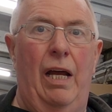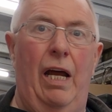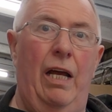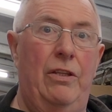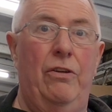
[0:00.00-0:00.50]

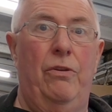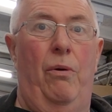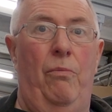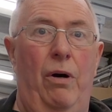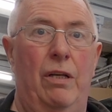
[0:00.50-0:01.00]
The other
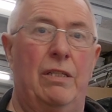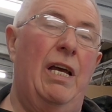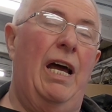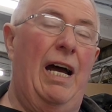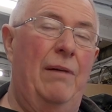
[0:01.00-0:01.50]
one was
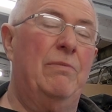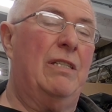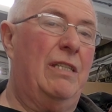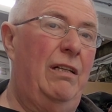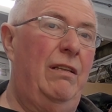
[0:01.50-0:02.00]
I'm
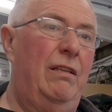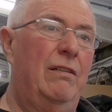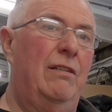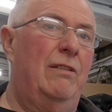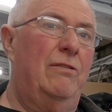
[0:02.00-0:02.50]
still
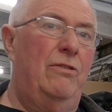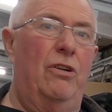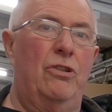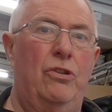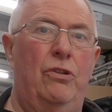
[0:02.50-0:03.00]

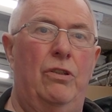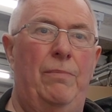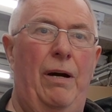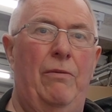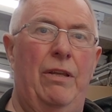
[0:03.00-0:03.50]
not sure
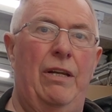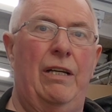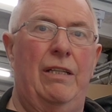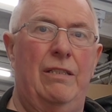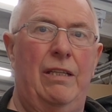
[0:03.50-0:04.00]
about whether
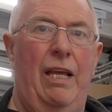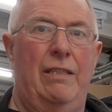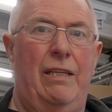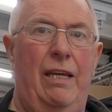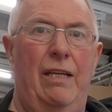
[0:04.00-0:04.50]
I can
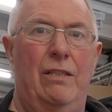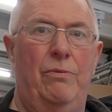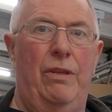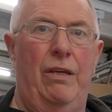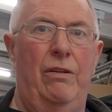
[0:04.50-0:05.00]
select gears
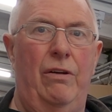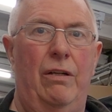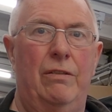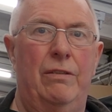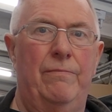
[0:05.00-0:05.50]
with it or
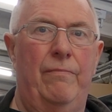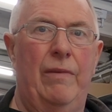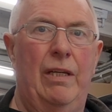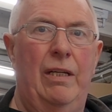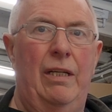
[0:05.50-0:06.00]
not.
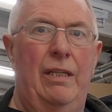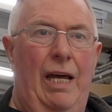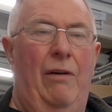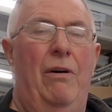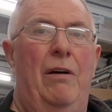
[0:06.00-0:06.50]

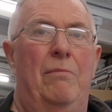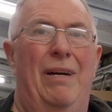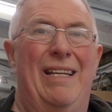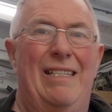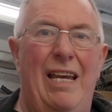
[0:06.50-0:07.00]
Now
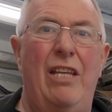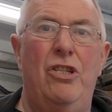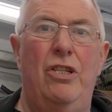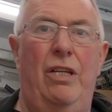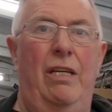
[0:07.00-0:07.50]
my
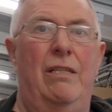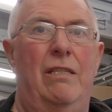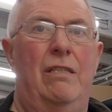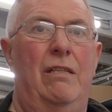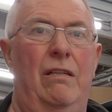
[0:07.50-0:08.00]
intention
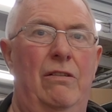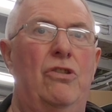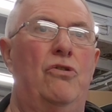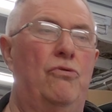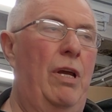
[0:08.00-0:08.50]
is to
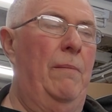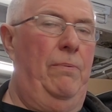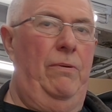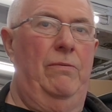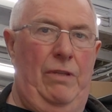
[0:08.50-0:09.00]

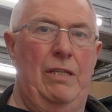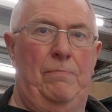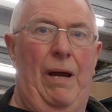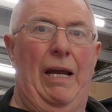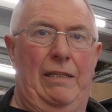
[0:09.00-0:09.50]
strip this
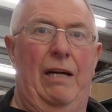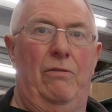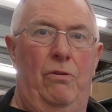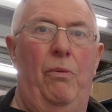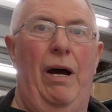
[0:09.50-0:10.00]
bike
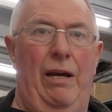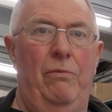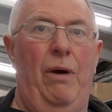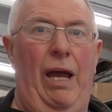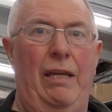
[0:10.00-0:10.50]
down quite a
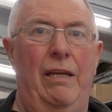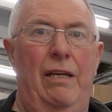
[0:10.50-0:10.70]
way